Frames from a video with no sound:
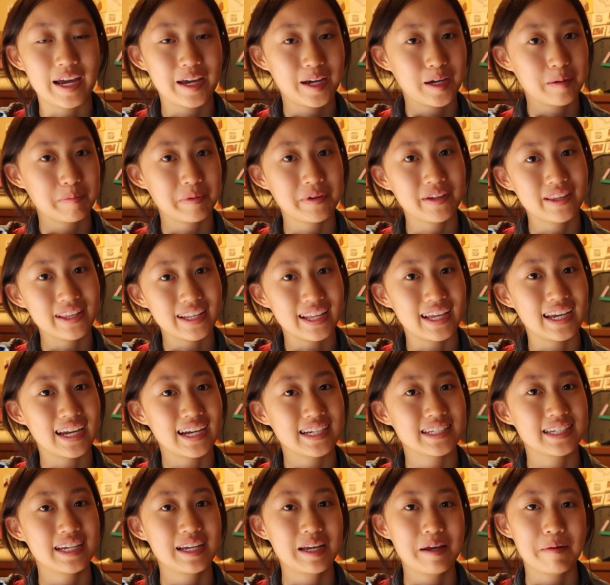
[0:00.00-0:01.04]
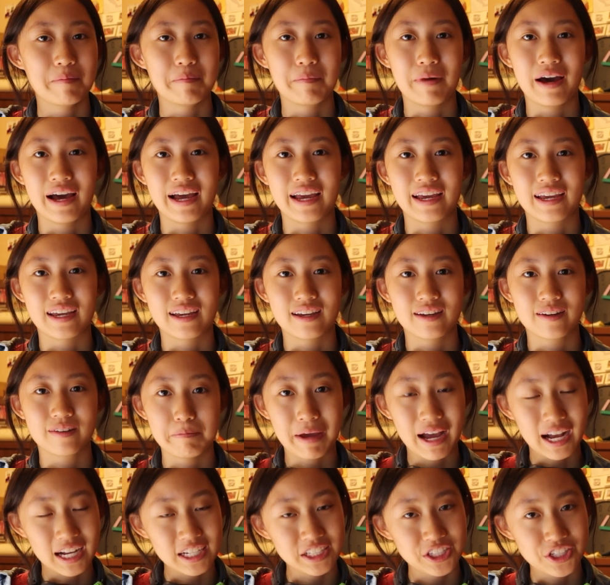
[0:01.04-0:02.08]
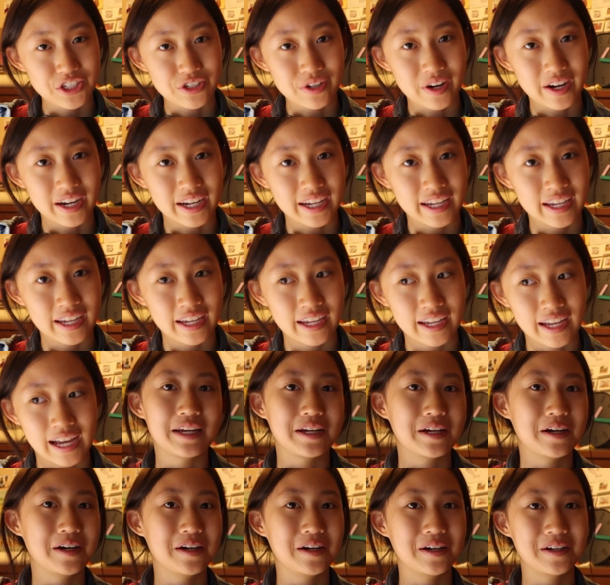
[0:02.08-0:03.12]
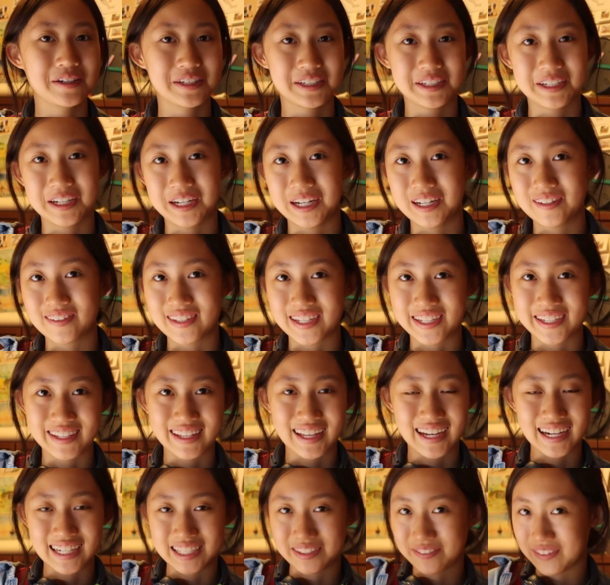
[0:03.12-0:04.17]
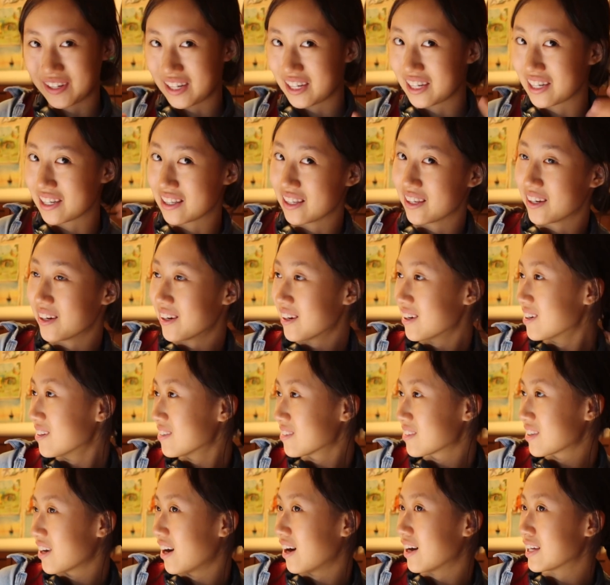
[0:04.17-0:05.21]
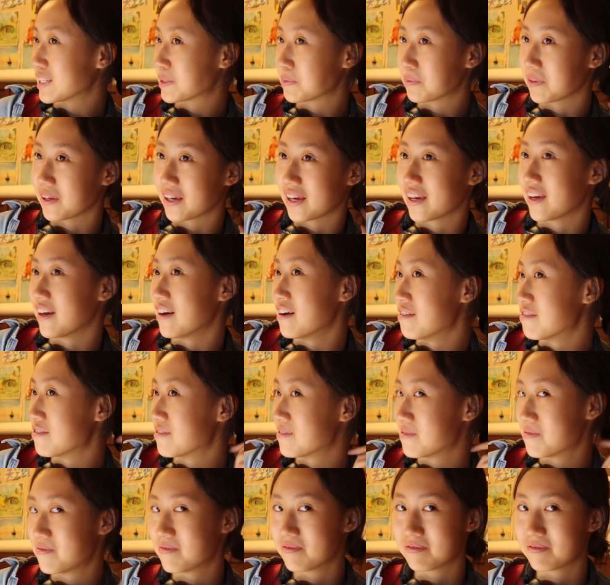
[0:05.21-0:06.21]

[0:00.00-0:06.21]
I hope you liked my Max drawing, and I also hope that you liked my little cosplay of